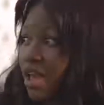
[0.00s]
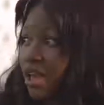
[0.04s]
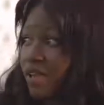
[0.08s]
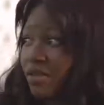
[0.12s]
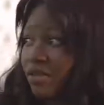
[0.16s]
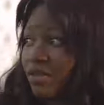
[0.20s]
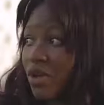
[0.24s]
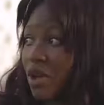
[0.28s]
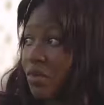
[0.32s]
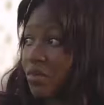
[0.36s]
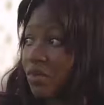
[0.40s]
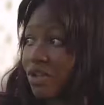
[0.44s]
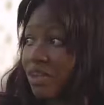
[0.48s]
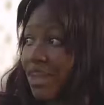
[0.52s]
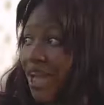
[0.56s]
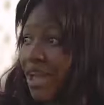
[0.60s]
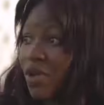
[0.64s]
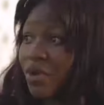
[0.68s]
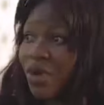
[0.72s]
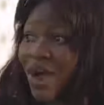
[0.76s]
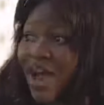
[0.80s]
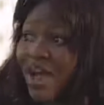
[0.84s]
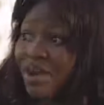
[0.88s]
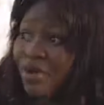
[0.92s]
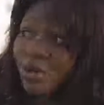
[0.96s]
it's something
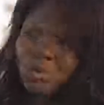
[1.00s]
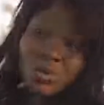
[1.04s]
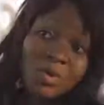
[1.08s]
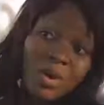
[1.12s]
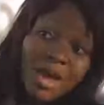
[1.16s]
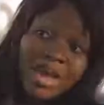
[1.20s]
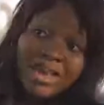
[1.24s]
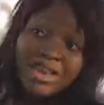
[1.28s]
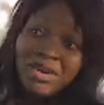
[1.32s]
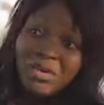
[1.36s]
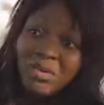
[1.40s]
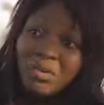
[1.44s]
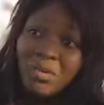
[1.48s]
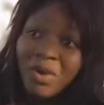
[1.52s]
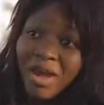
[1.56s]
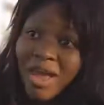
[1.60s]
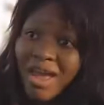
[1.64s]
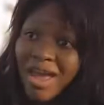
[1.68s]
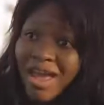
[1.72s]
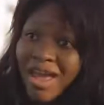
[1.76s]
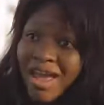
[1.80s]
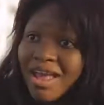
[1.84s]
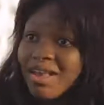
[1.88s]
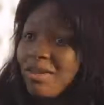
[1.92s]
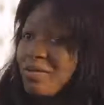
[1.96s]
that you can do
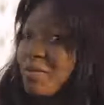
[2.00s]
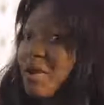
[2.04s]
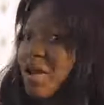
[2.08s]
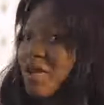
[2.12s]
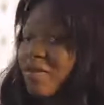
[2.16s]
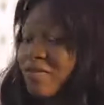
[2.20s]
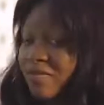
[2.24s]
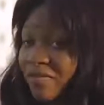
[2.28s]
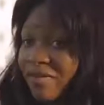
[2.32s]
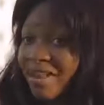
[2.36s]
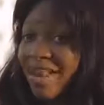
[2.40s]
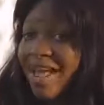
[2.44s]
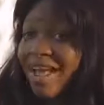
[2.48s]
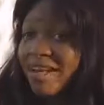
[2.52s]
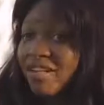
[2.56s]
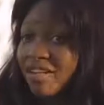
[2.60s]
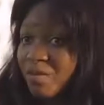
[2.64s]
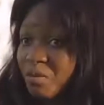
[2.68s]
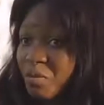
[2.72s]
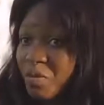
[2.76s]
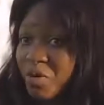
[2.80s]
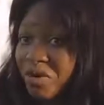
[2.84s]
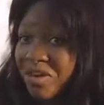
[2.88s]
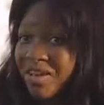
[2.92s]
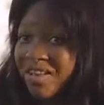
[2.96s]
anywhere you feel like
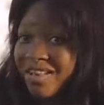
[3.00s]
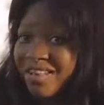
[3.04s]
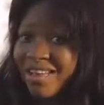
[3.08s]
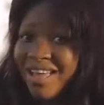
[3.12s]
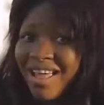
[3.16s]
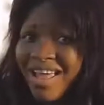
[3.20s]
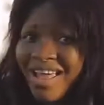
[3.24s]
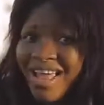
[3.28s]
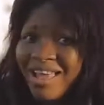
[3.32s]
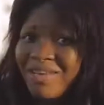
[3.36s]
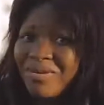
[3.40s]
smoking.